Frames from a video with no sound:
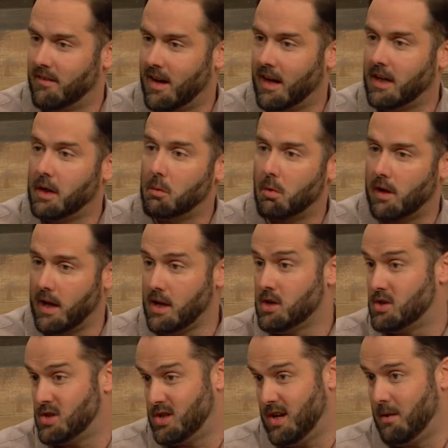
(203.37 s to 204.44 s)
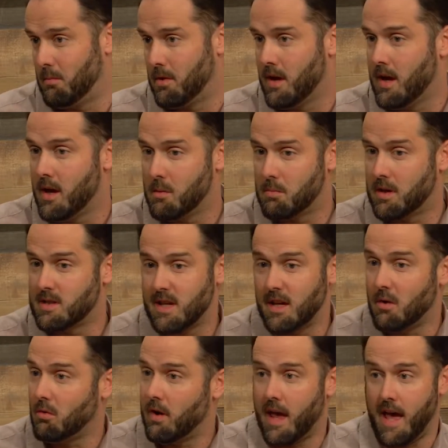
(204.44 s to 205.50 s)
I need relationship, because I
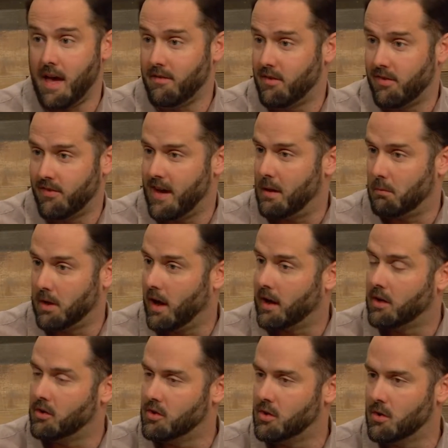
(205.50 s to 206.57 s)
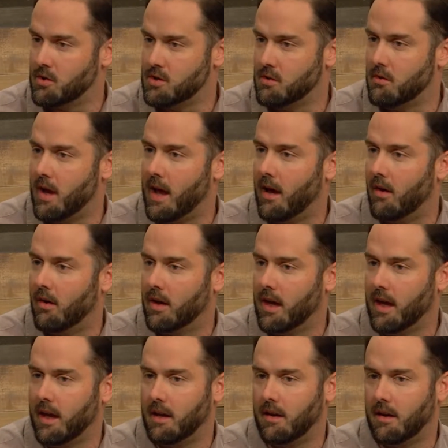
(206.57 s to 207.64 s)
don't have a family I can turn to now,
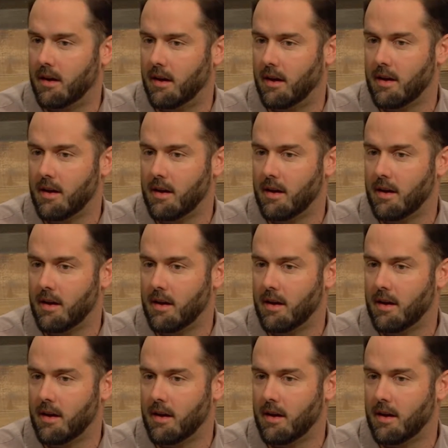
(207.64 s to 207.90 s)
and